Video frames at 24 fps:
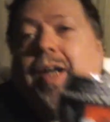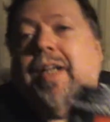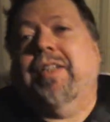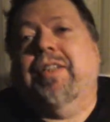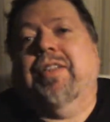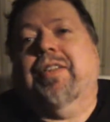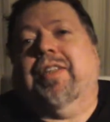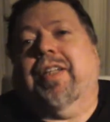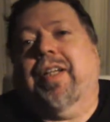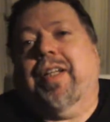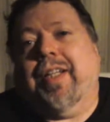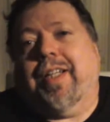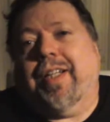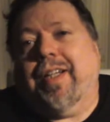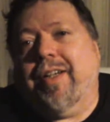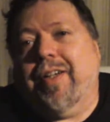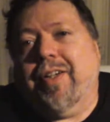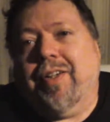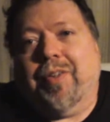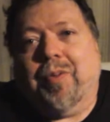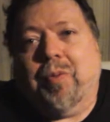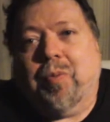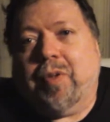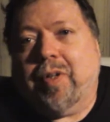just got to get
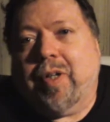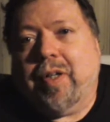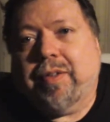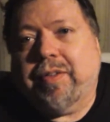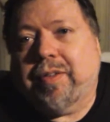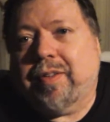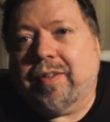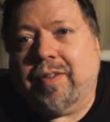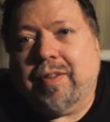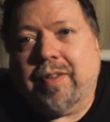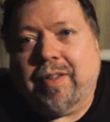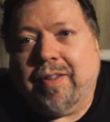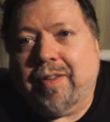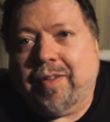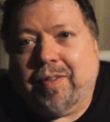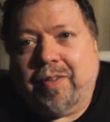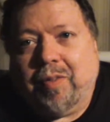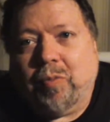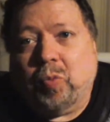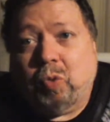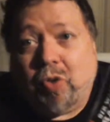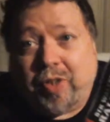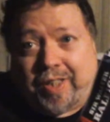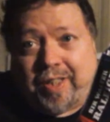another...
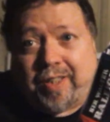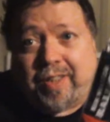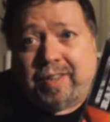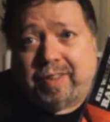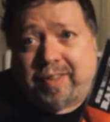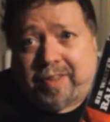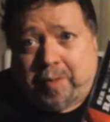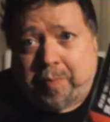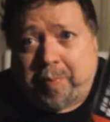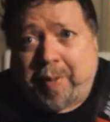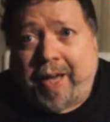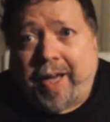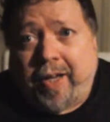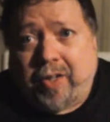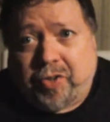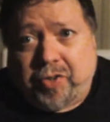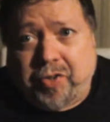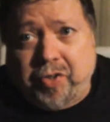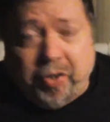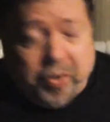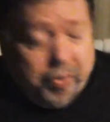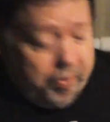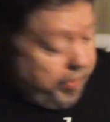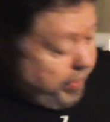We'll get into the pouch
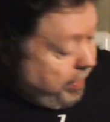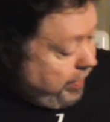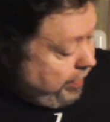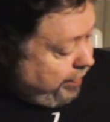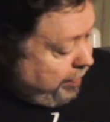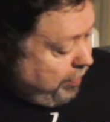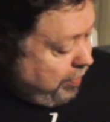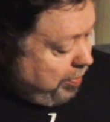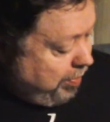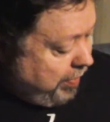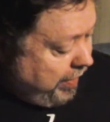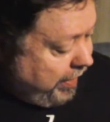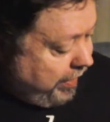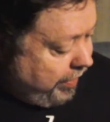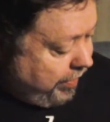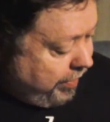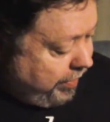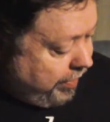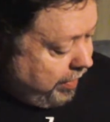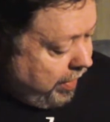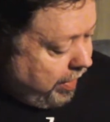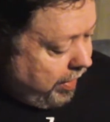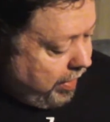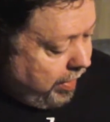note in a few
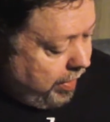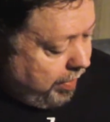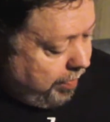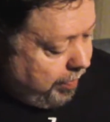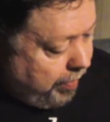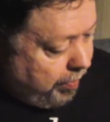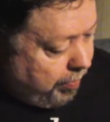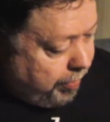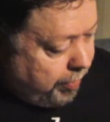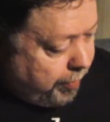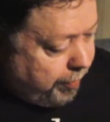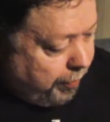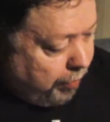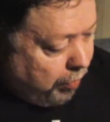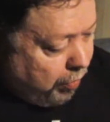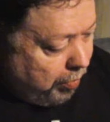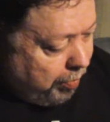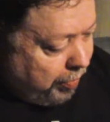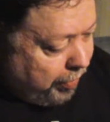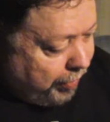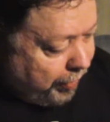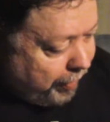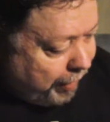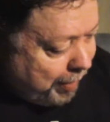minutes. It was
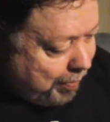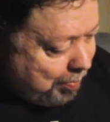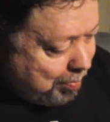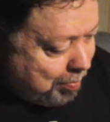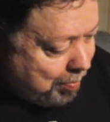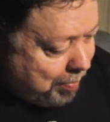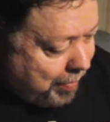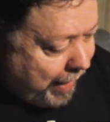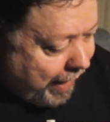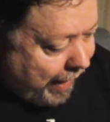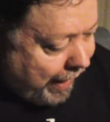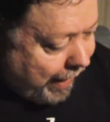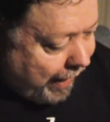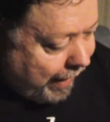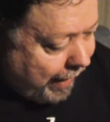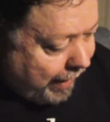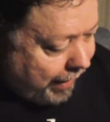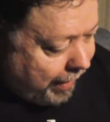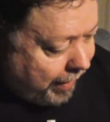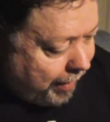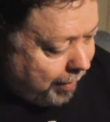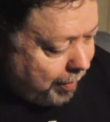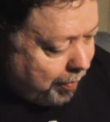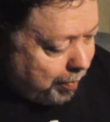formerly
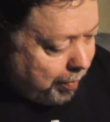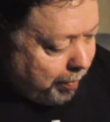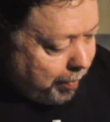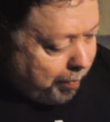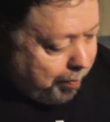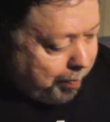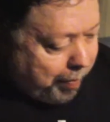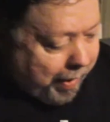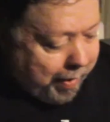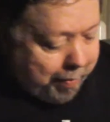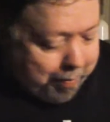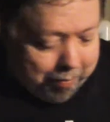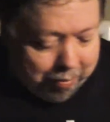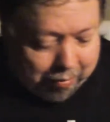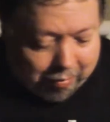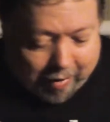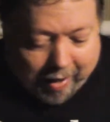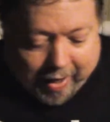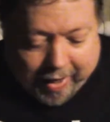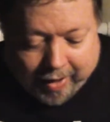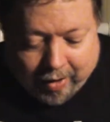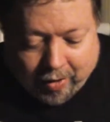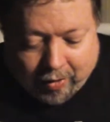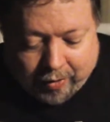made by
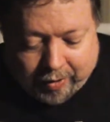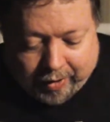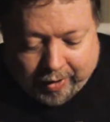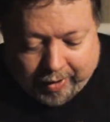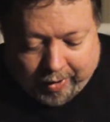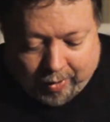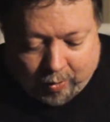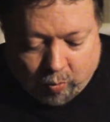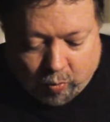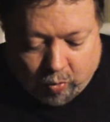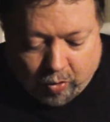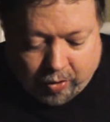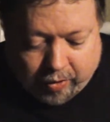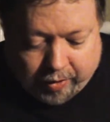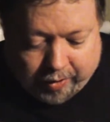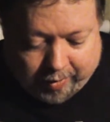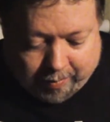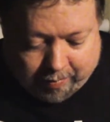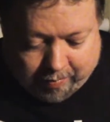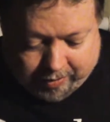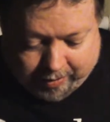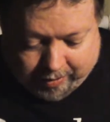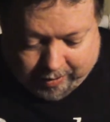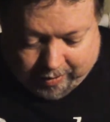Brown and
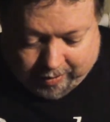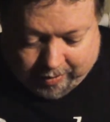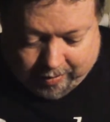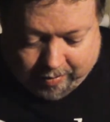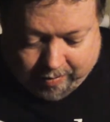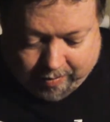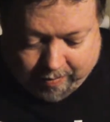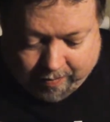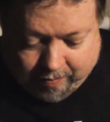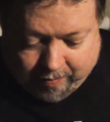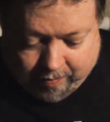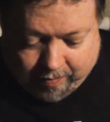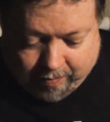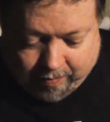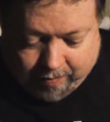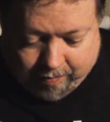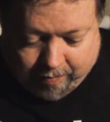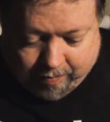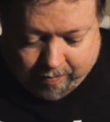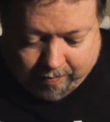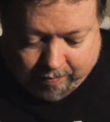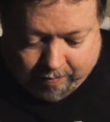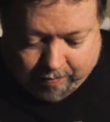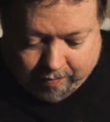Williamson.
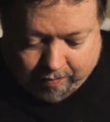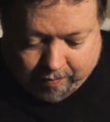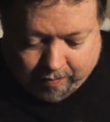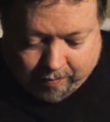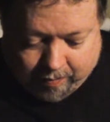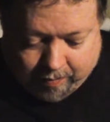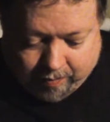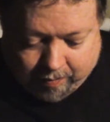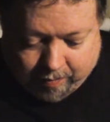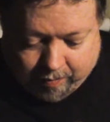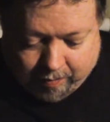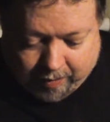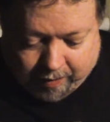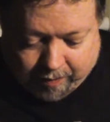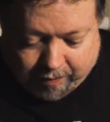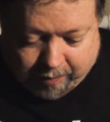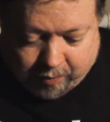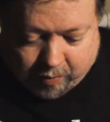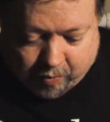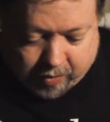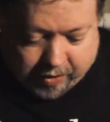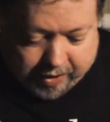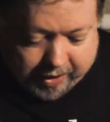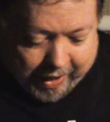
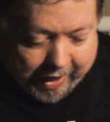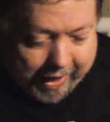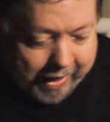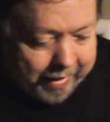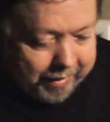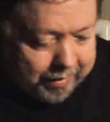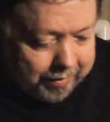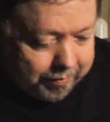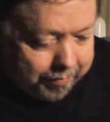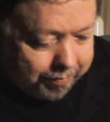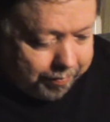Before that,